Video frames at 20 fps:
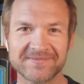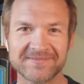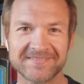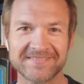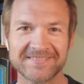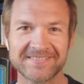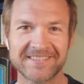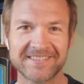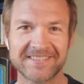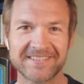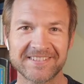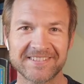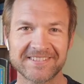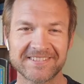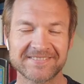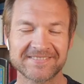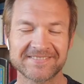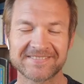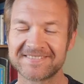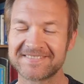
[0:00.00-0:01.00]

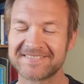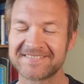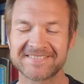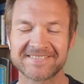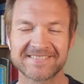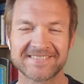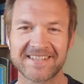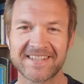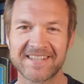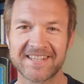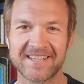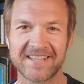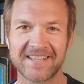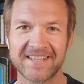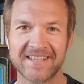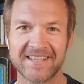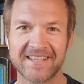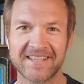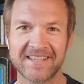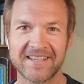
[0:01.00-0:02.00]

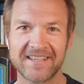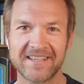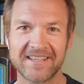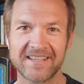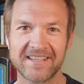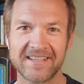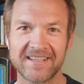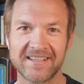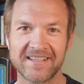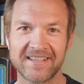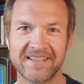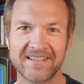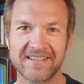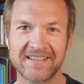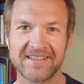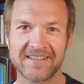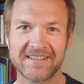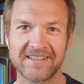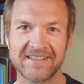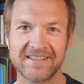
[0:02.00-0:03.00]

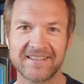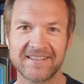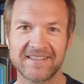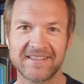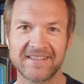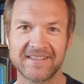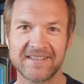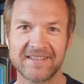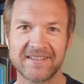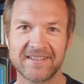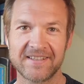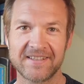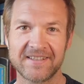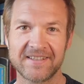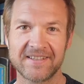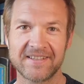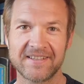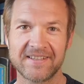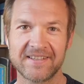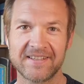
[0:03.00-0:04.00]

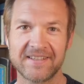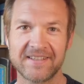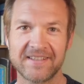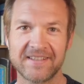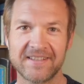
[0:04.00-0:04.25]
The person shown says nothing.